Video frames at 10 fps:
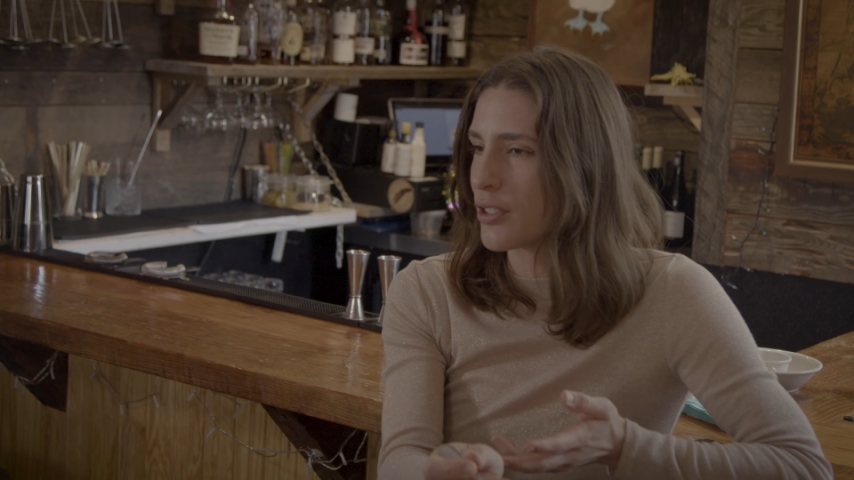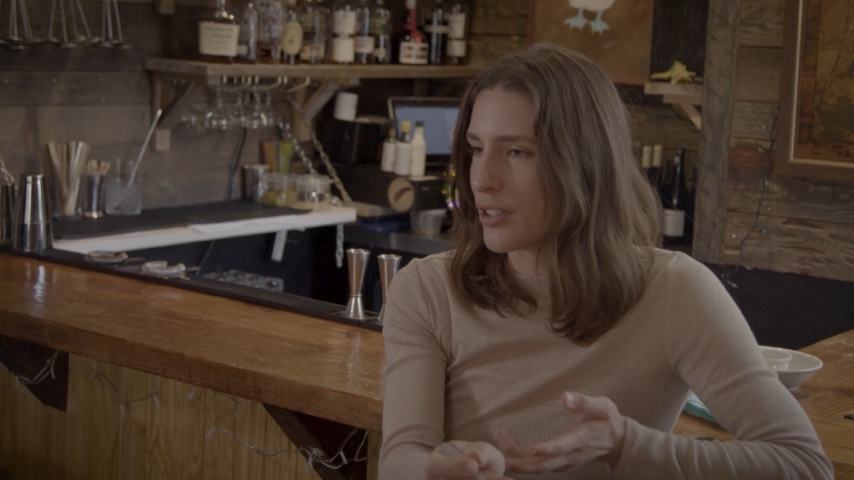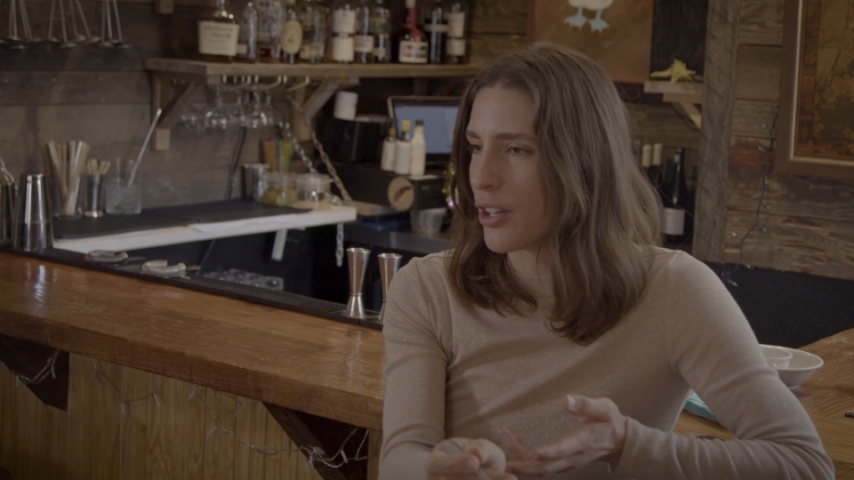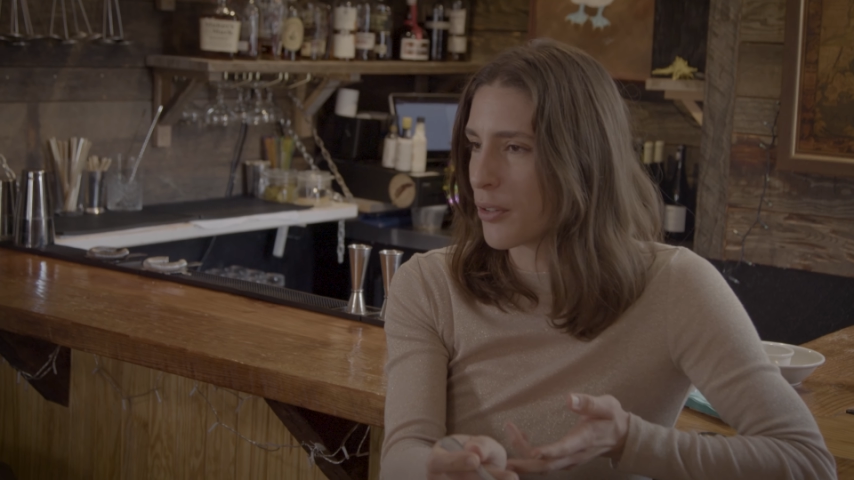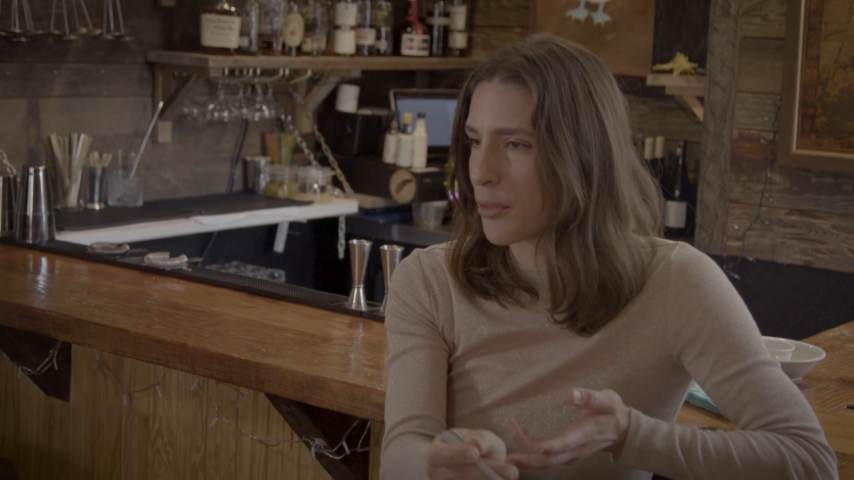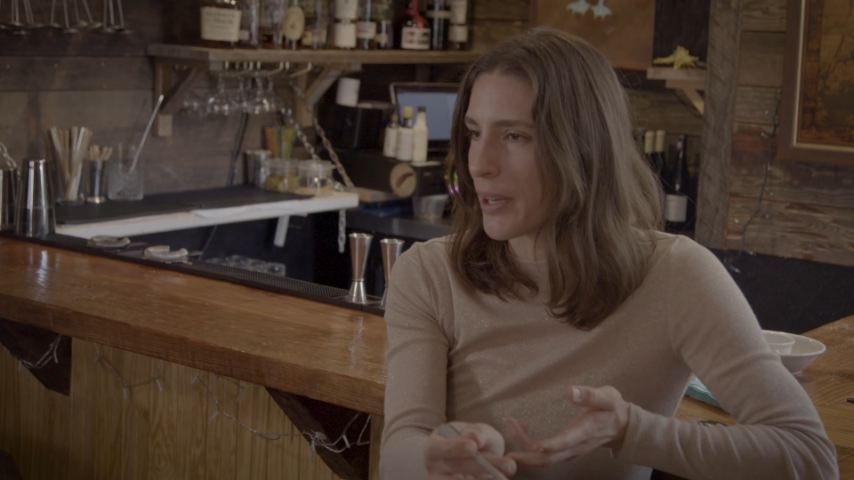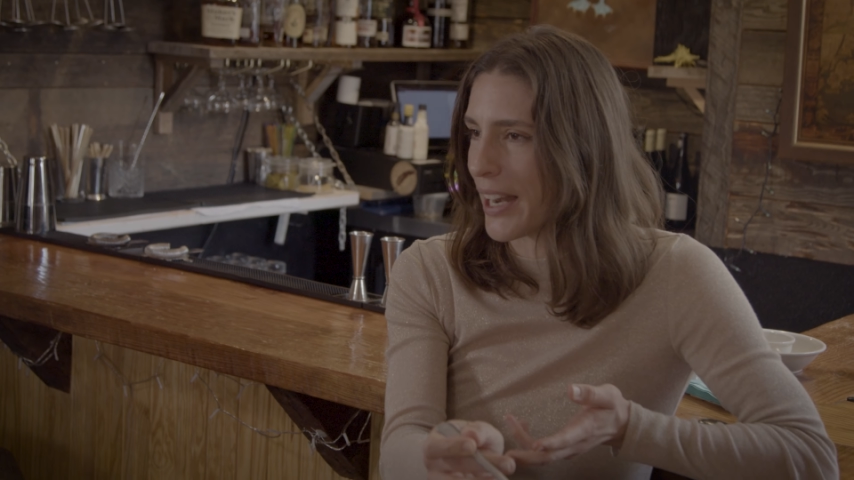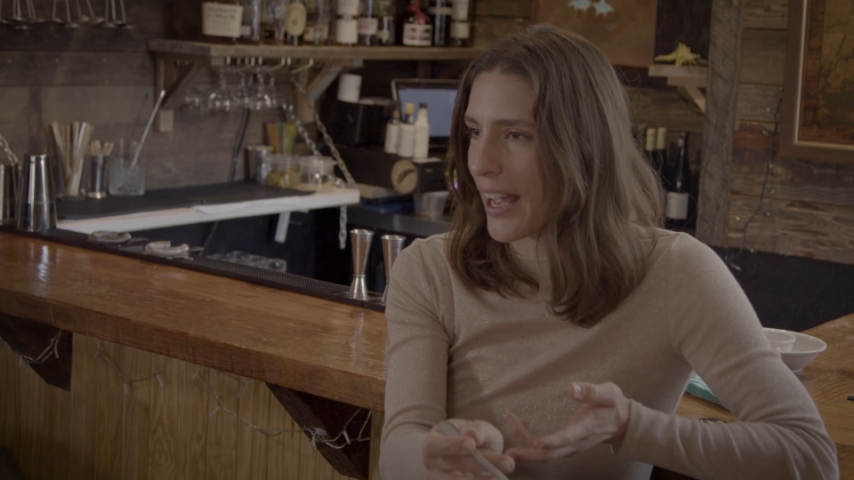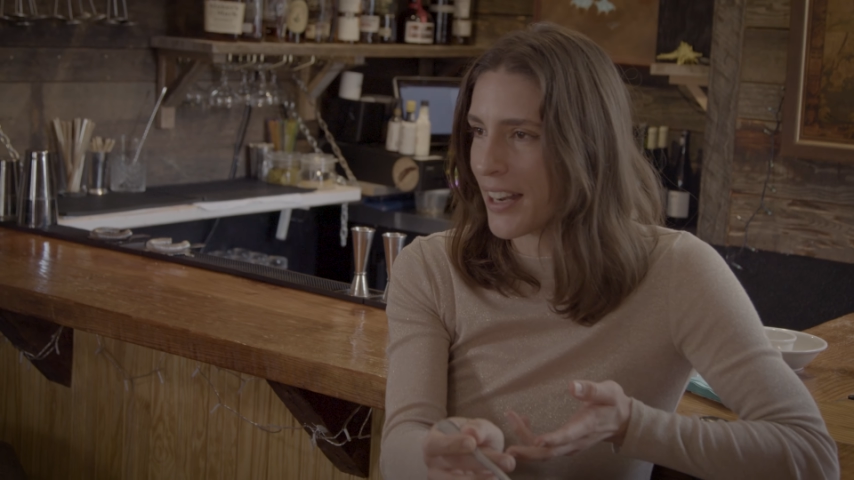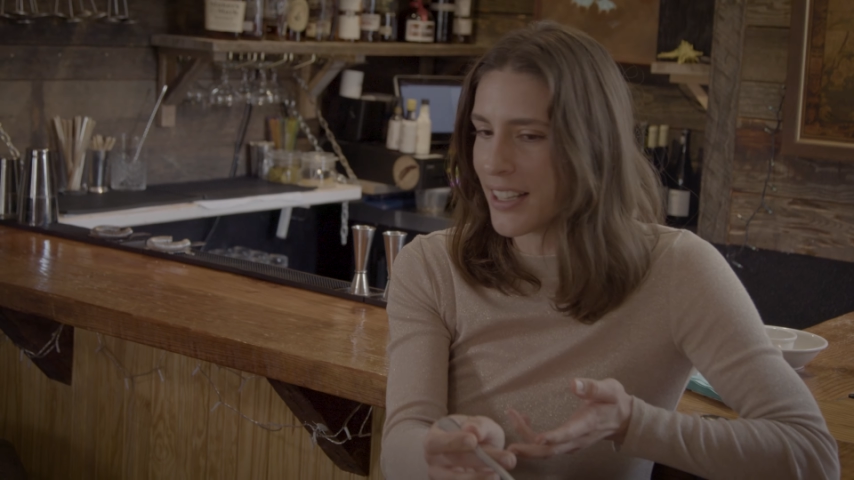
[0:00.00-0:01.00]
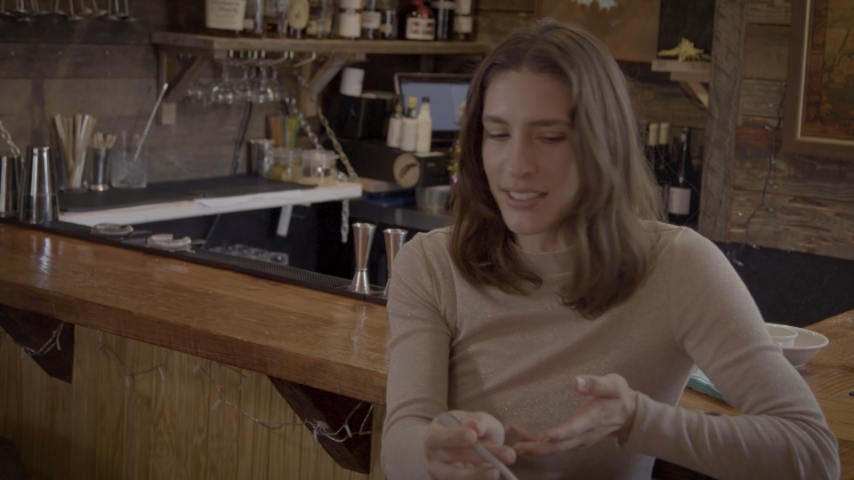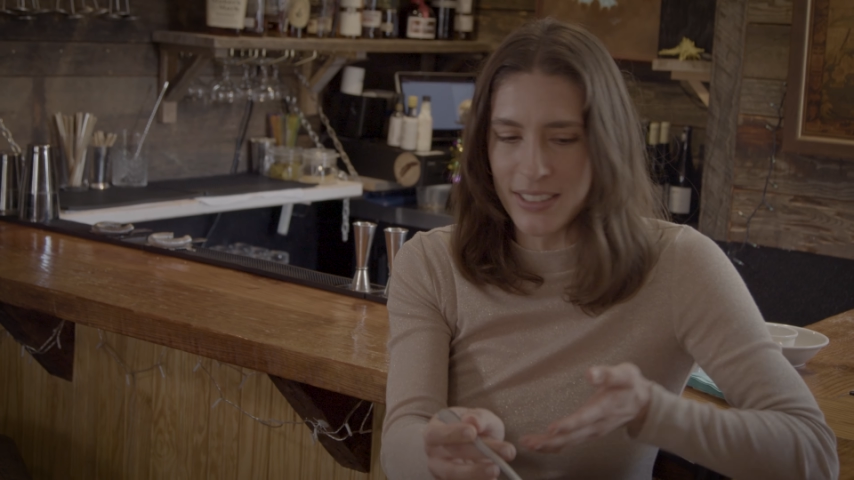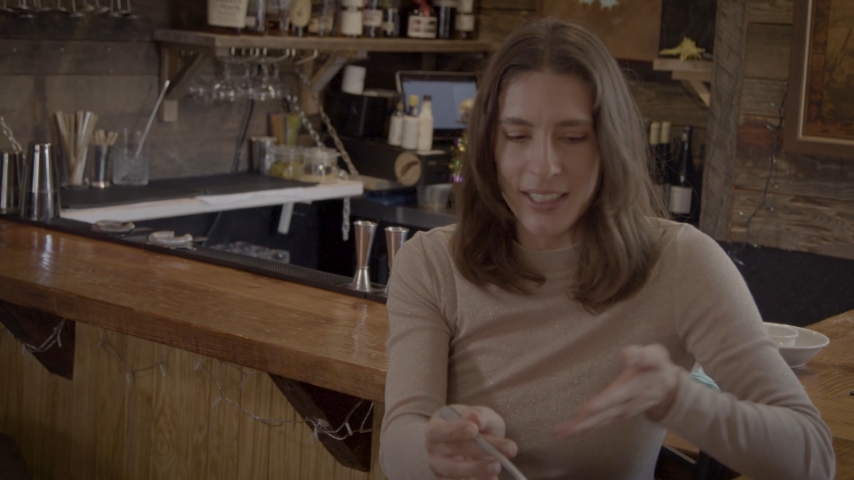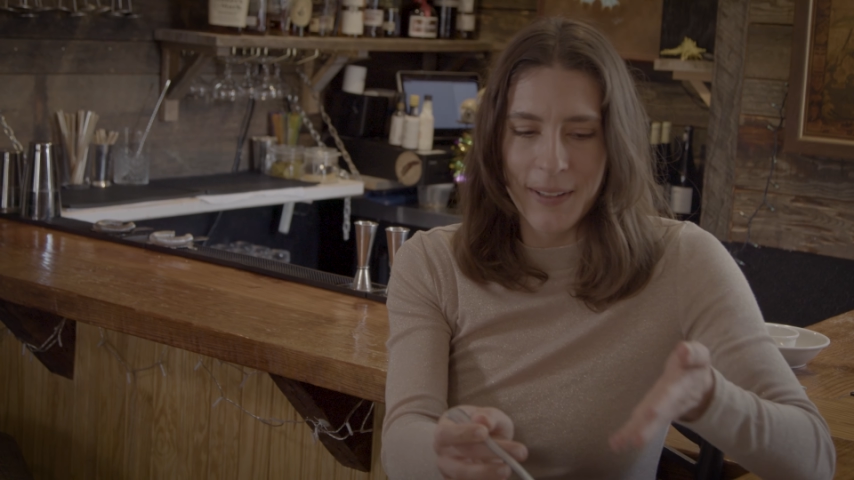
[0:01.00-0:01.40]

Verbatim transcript: to loathe yeah. bananas.